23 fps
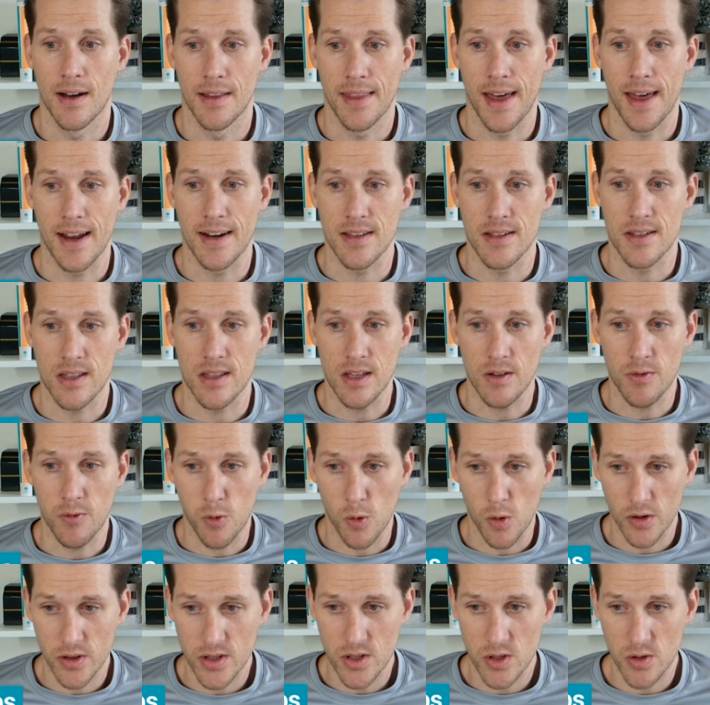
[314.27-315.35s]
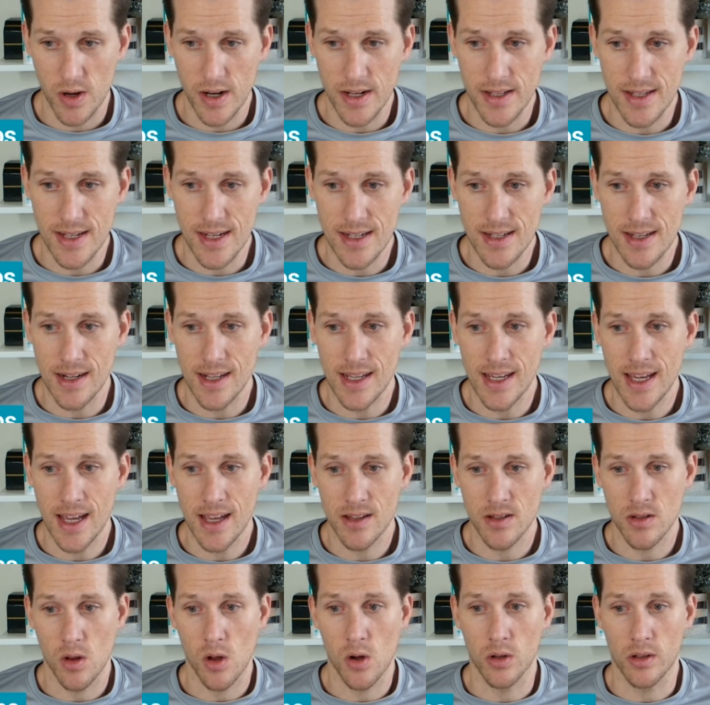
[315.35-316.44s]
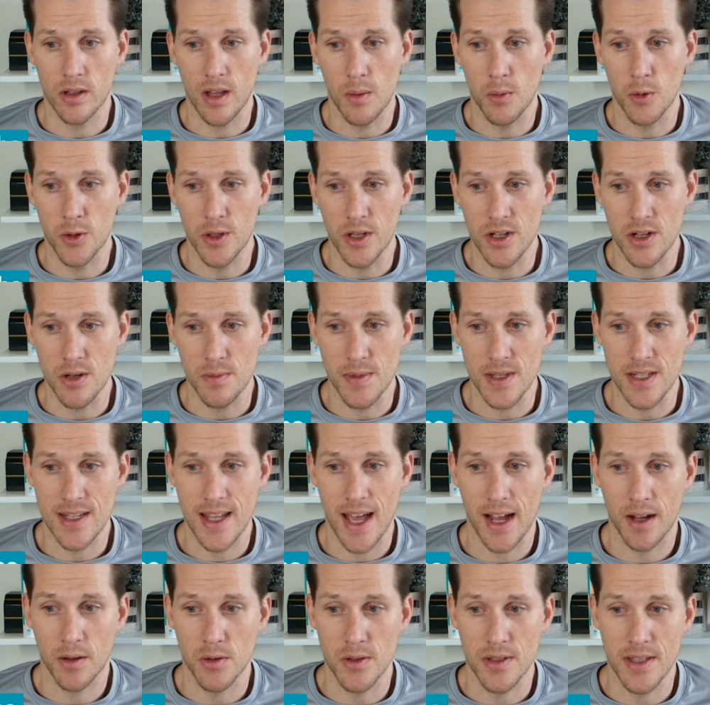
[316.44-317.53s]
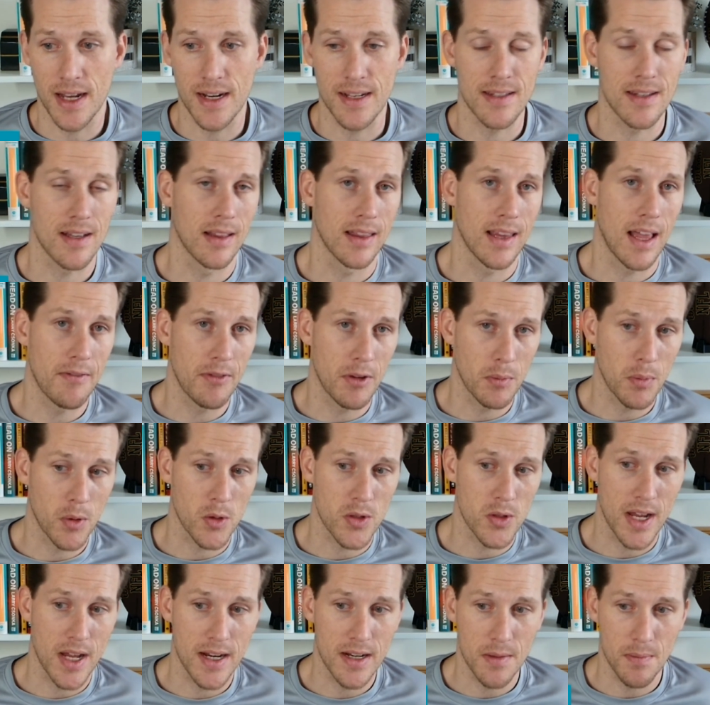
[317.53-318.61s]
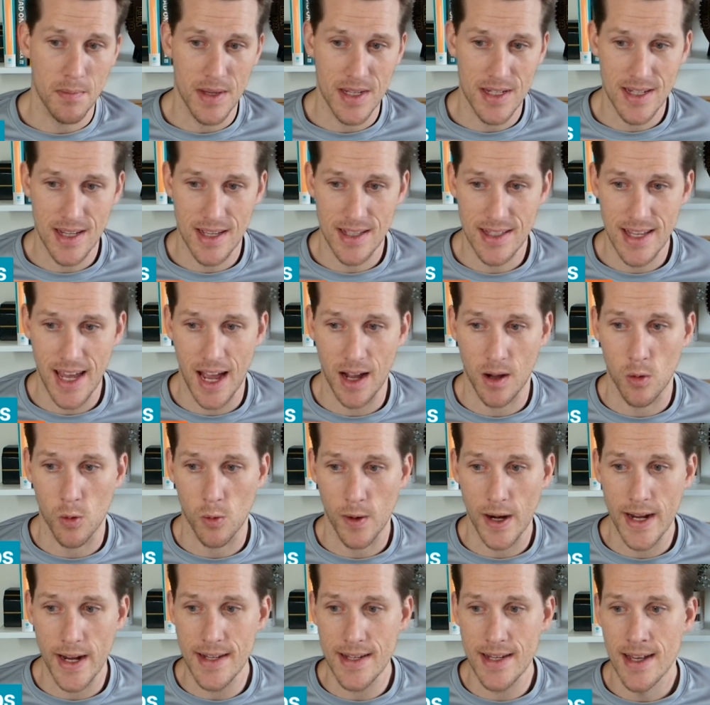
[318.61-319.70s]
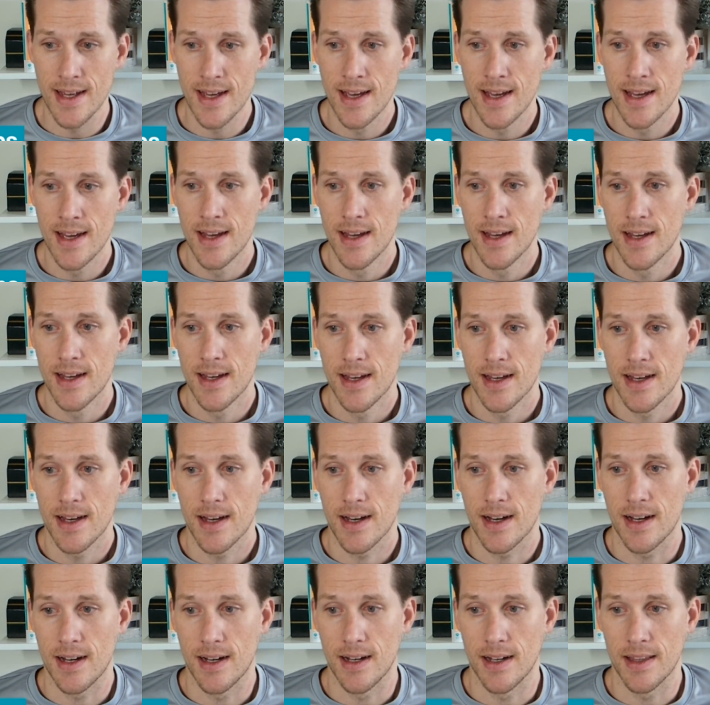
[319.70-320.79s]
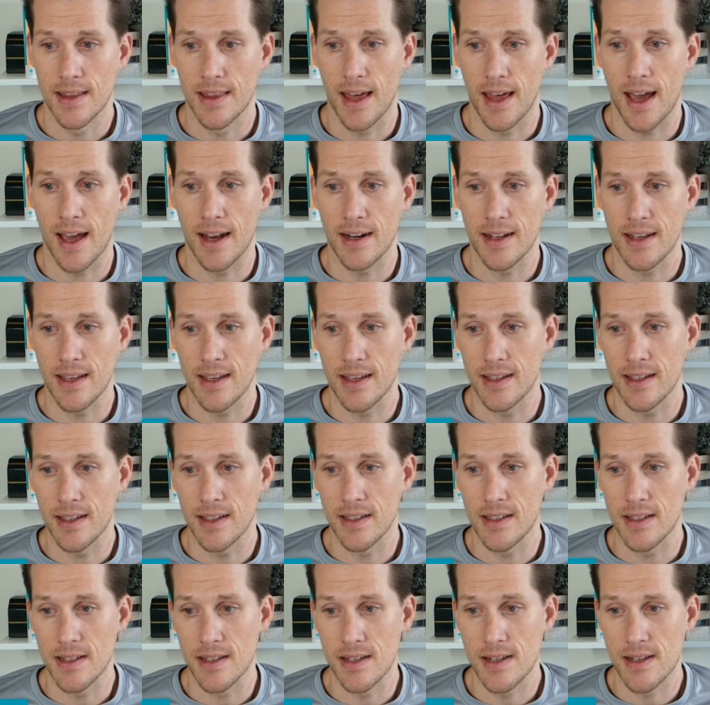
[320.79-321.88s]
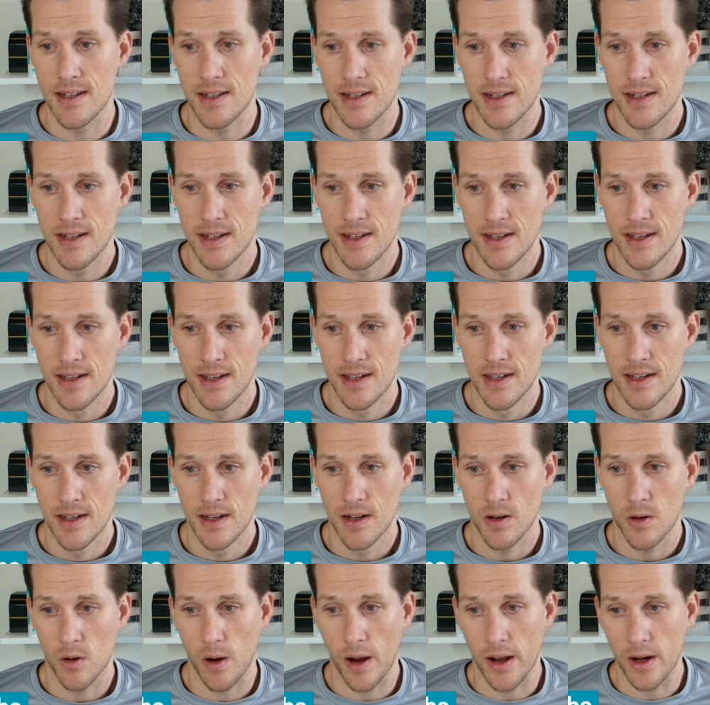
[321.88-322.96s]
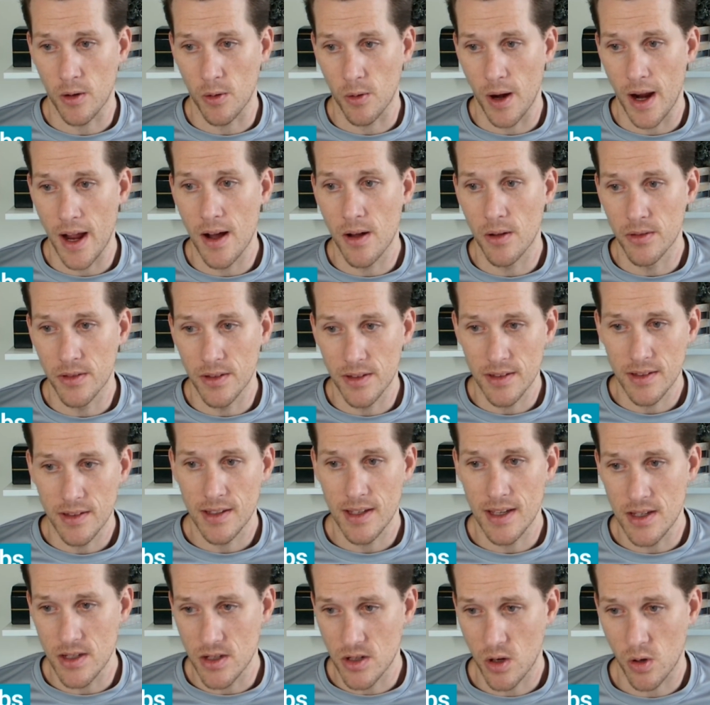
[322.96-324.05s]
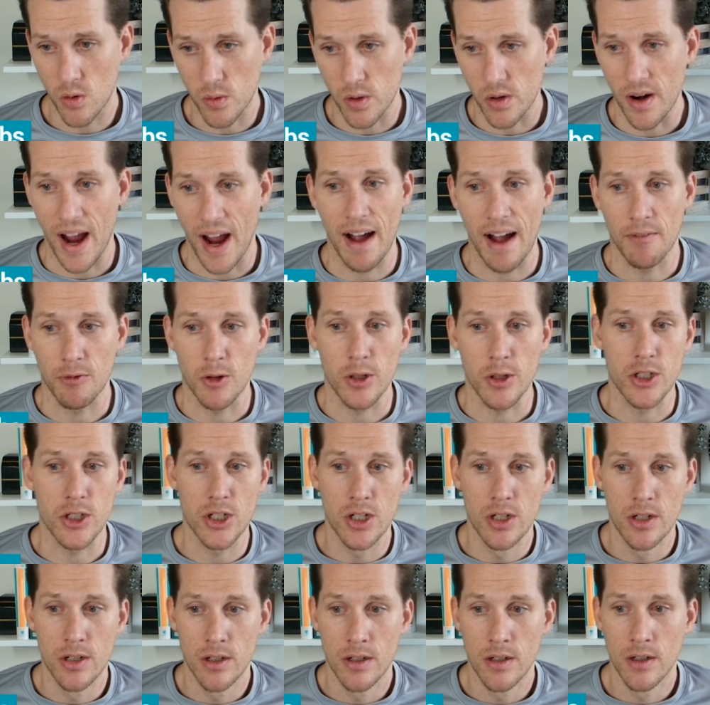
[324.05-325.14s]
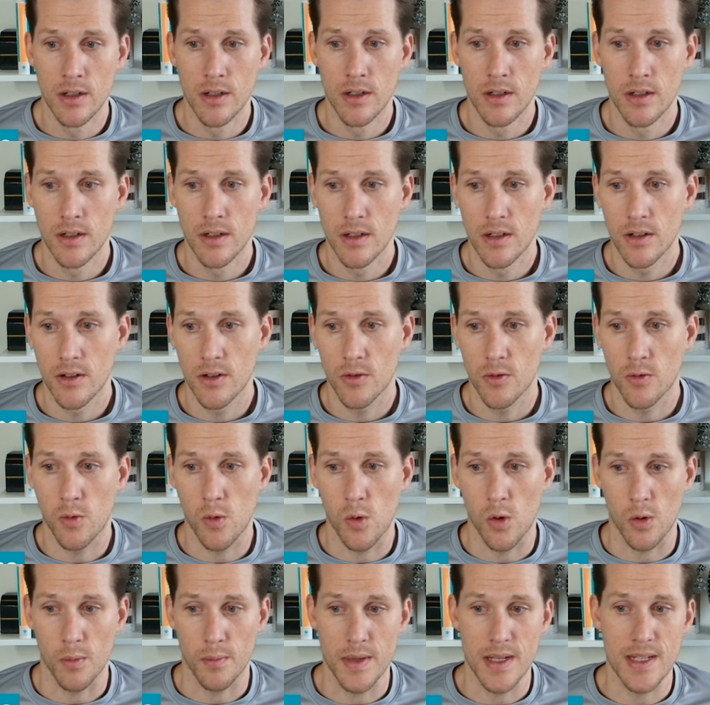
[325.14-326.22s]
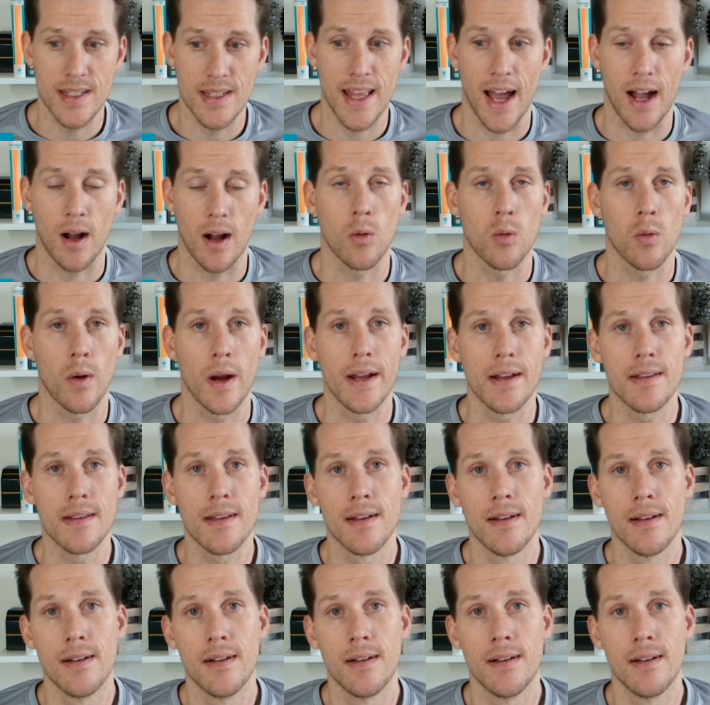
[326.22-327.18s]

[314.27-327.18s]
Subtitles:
That is the fourth straight season he has logged double-digit missed tackles. That is 11% missed tackle rate. That is right around his career average for missed tackle rate.